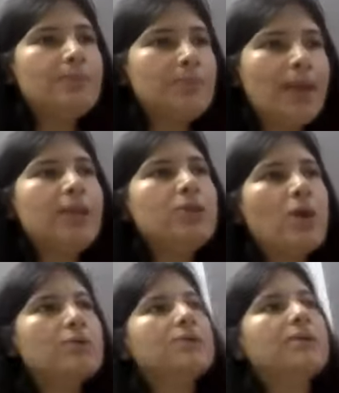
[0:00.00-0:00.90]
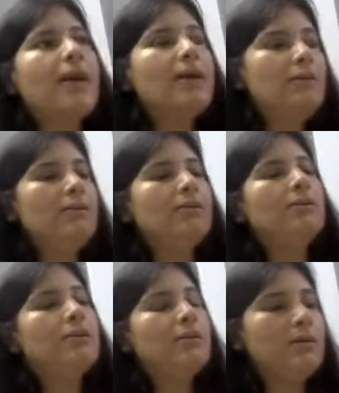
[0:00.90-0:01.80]
any doctor
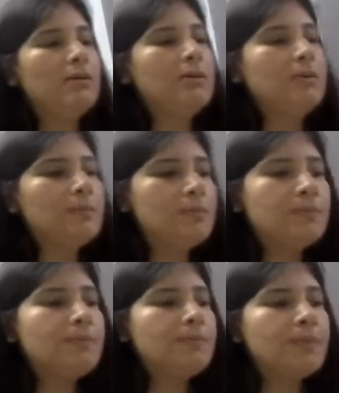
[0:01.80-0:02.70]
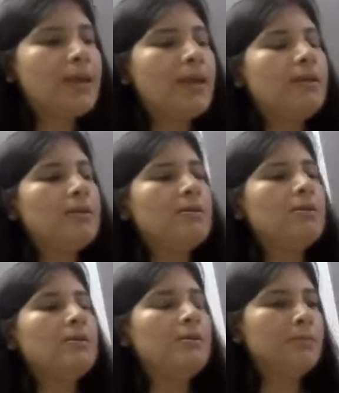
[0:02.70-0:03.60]
uh,
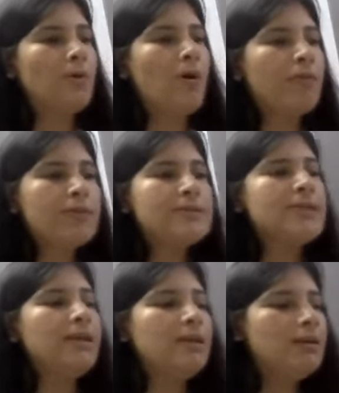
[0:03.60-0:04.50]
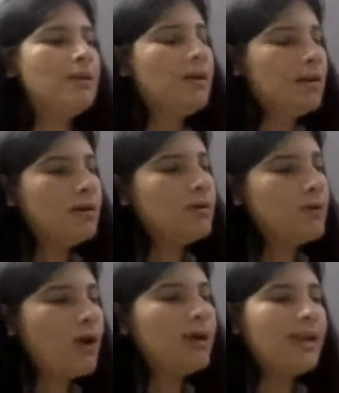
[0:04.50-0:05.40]
can obviously
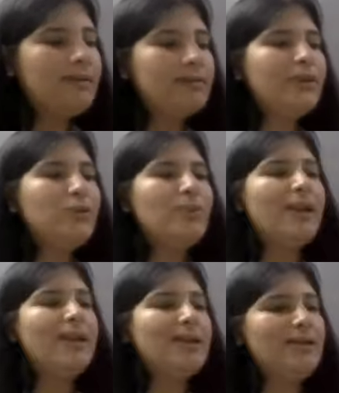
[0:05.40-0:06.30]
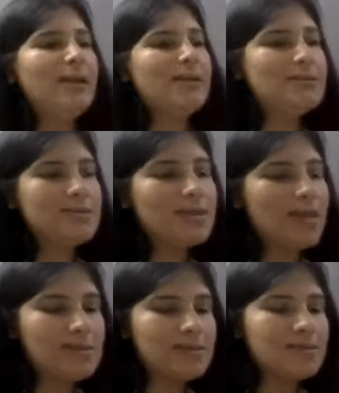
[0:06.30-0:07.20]
not enter into medical negligence
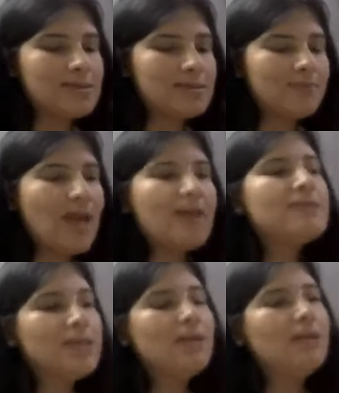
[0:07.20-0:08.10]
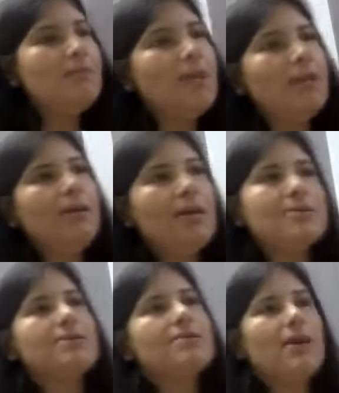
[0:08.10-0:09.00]
cases. I've seen in many
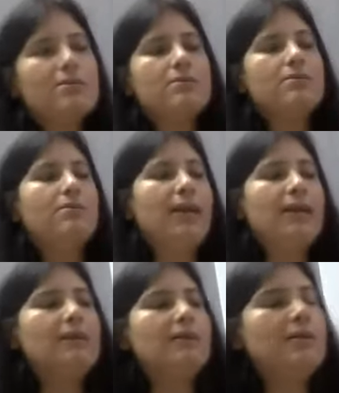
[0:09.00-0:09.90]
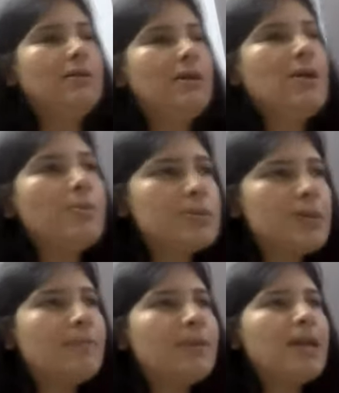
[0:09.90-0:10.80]
cases that medical
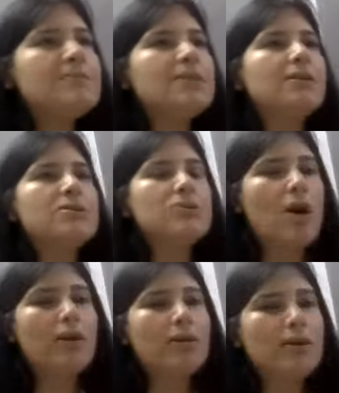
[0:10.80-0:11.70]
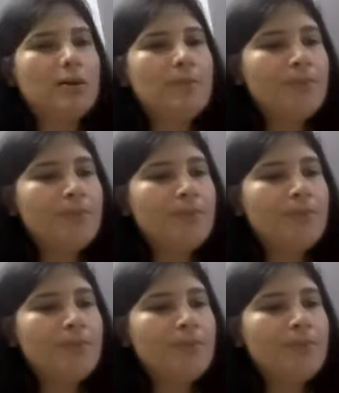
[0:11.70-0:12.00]
sometimes it is not the